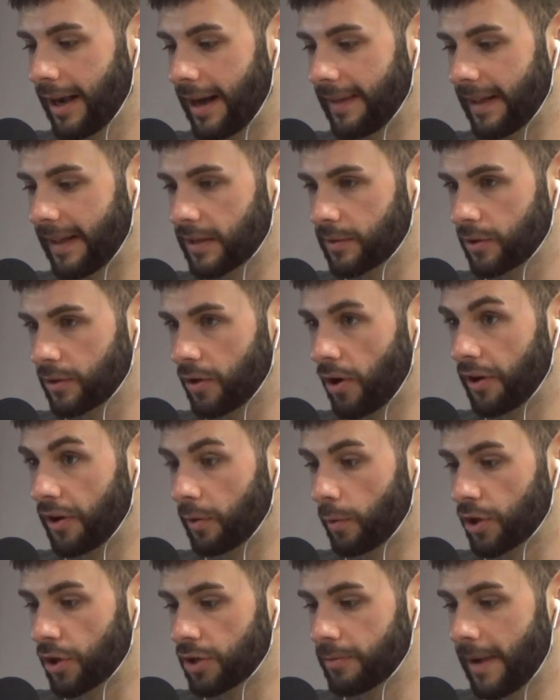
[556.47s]
and that's
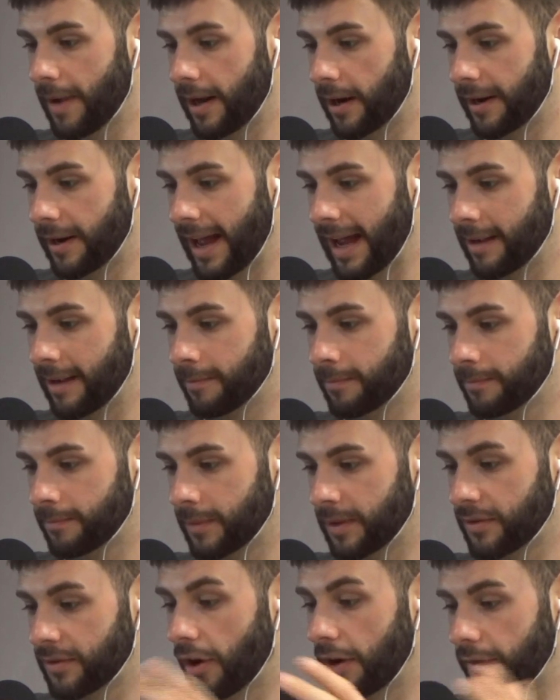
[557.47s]
kind of where she made her name,
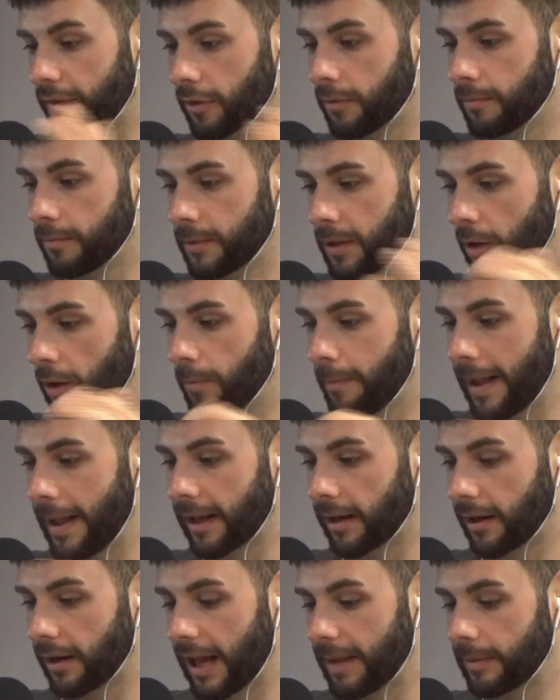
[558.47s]
aside from, you know,
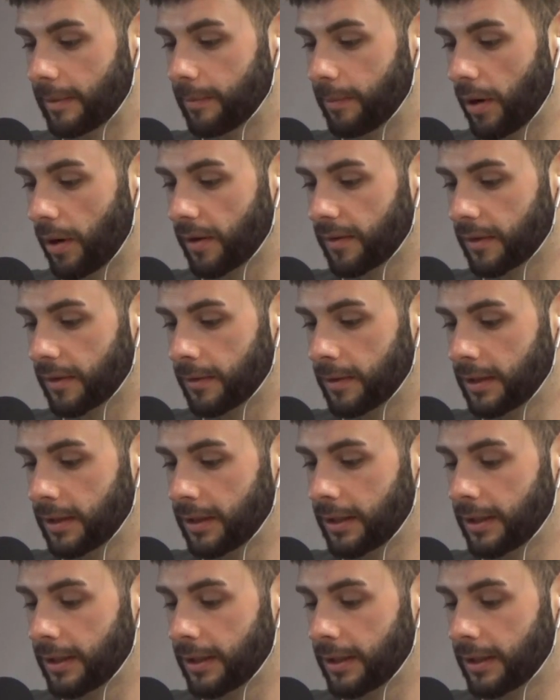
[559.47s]
making her name in boxing.